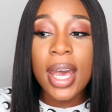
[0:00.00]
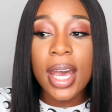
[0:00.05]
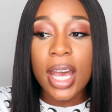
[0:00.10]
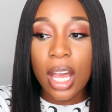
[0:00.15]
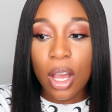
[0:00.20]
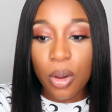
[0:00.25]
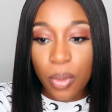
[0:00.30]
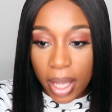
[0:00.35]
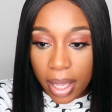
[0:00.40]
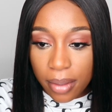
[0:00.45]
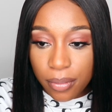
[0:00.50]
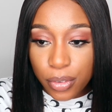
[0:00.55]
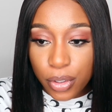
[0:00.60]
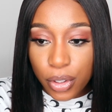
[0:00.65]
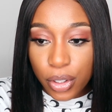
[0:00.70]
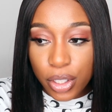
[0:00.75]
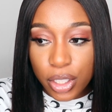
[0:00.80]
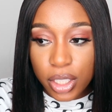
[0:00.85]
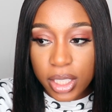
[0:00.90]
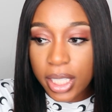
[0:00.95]

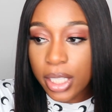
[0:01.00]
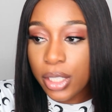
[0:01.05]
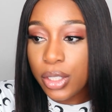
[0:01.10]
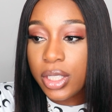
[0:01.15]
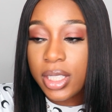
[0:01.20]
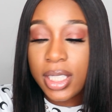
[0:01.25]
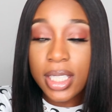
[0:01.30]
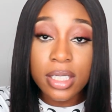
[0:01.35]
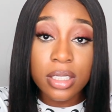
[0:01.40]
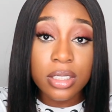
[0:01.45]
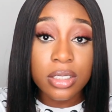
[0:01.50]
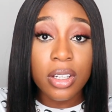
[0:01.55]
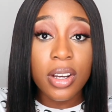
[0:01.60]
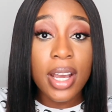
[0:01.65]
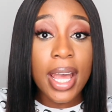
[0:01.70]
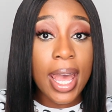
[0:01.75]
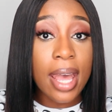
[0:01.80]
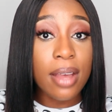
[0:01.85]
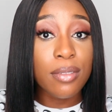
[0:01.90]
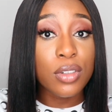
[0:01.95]
However, they did not
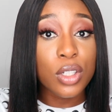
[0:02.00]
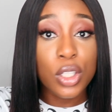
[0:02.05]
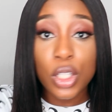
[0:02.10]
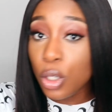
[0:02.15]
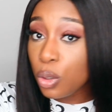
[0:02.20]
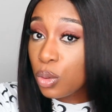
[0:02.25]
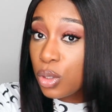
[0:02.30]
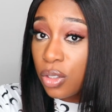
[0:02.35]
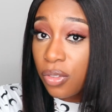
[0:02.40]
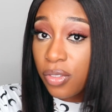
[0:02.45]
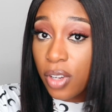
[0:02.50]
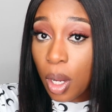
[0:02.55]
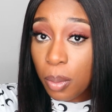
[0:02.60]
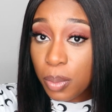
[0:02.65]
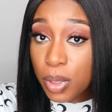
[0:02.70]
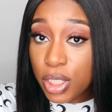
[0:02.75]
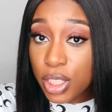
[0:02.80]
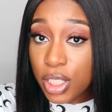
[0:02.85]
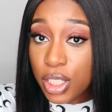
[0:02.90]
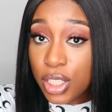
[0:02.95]
have loads of
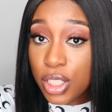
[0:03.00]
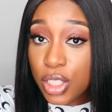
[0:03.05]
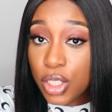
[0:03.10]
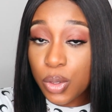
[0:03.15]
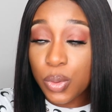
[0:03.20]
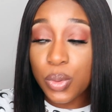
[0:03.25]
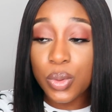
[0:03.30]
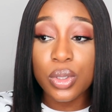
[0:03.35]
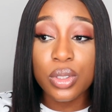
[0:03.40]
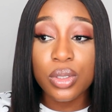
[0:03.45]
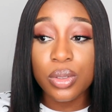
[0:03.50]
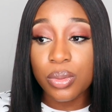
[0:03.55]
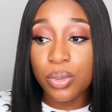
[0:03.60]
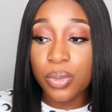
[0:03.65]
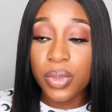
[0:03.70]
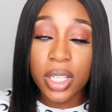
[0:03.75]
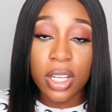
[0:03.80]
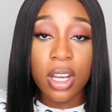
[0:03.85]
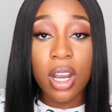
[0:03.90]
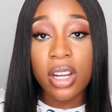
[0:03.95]
options
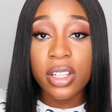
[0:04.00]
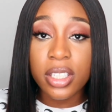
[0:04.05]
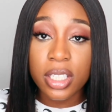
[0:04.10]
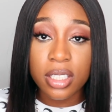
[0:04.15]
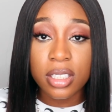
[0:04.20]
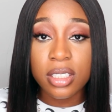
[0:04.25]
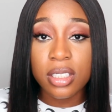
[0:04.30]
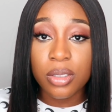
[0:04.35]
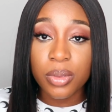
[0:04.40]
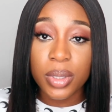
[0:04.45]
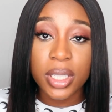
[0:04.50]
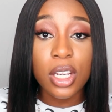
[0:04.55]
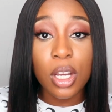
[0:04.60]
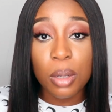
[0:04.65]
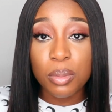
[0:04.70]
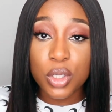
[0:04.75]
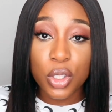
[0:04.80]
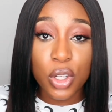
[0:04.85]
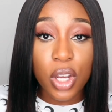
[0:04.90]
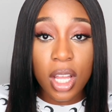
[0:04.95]
regarding when it
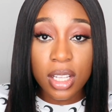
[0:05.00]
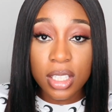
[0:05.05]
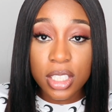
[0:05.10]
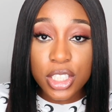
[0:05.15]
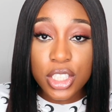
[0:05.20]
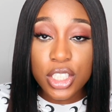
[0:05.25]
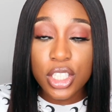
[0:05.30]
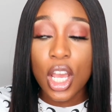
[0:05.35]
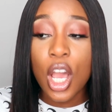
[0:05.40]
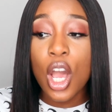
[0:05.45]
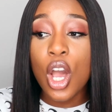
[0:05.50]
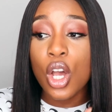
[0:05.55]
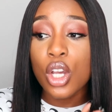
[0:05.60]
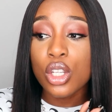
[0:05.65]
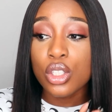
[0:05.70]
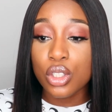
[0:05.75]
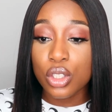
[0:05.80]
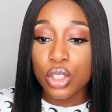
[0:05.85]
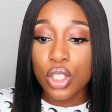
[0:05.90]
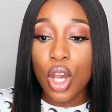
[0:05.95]
comes to colors.
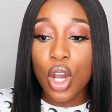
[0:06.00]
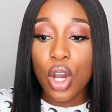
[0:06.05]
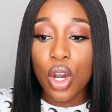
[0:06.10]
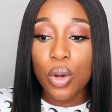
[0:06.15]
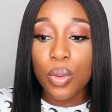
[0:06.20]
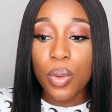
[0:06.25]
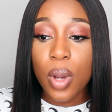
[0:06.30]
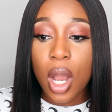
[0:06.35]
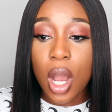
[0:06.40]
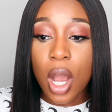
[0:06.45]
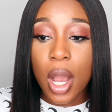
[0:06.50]
So